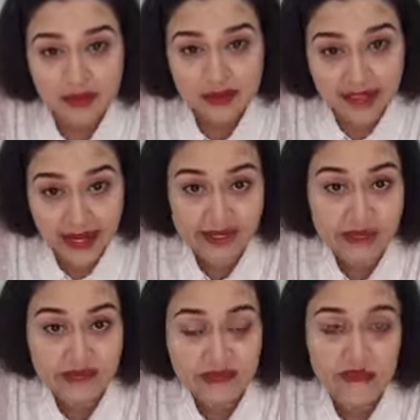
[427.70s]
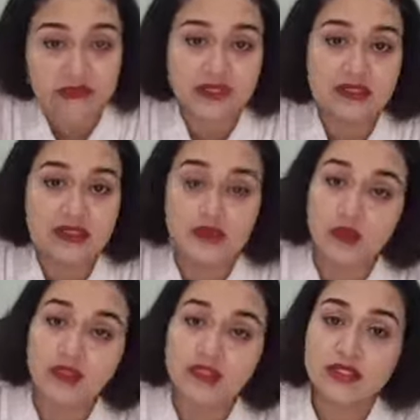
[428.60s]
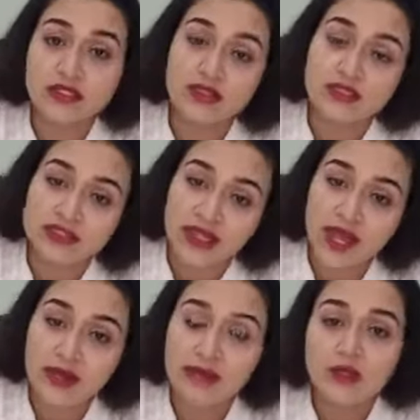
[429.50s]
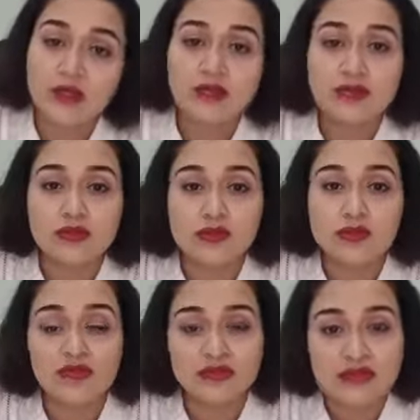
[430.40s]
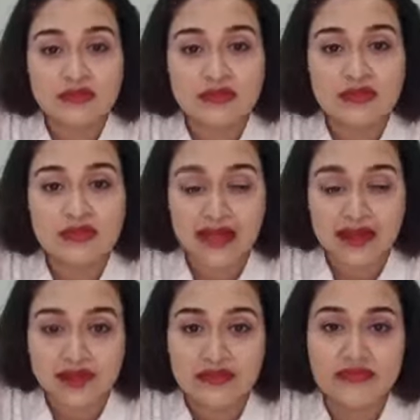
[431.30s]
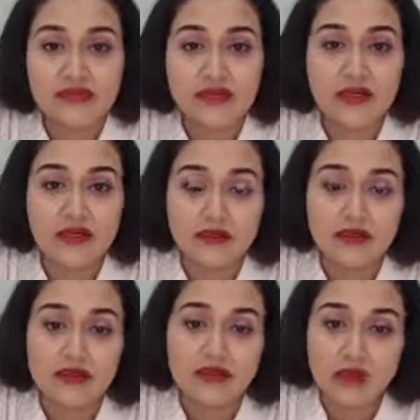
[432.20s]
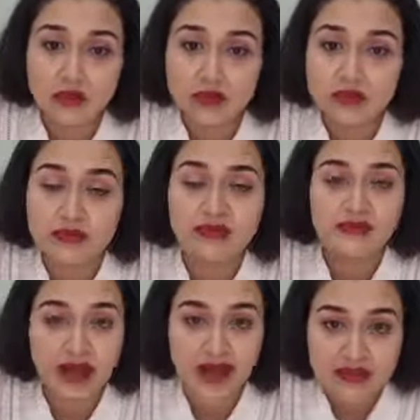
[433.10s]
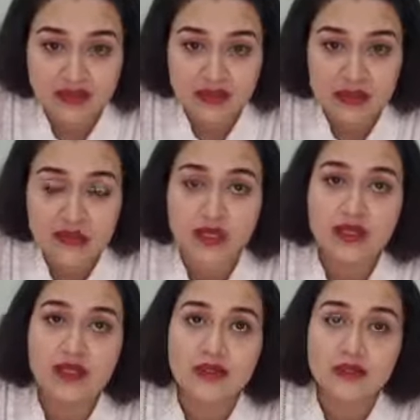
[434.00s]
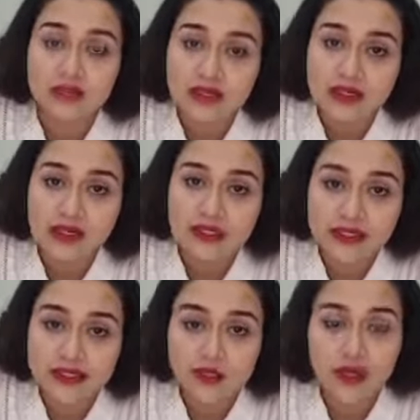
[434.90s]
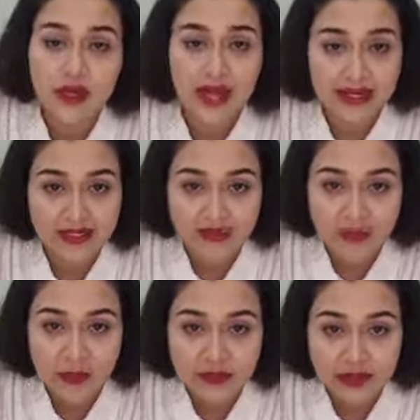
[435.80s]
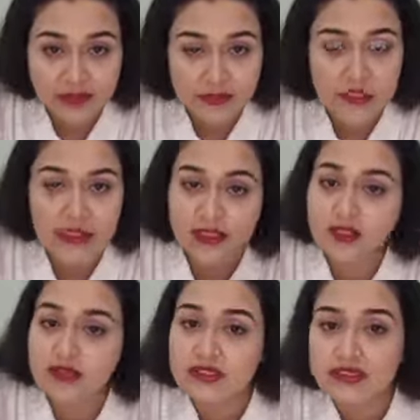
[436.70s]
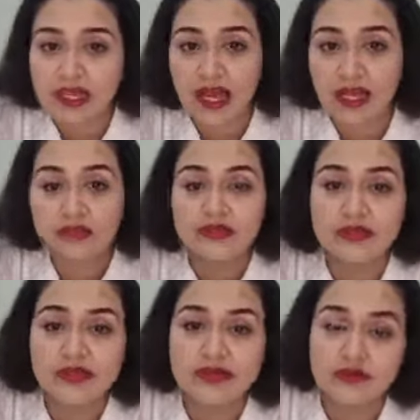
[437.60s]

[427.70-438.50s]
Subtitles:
dandruff which grows in your scalp. So when the dandruff grows faster, it could lead to acneiform eruption in your scalp, which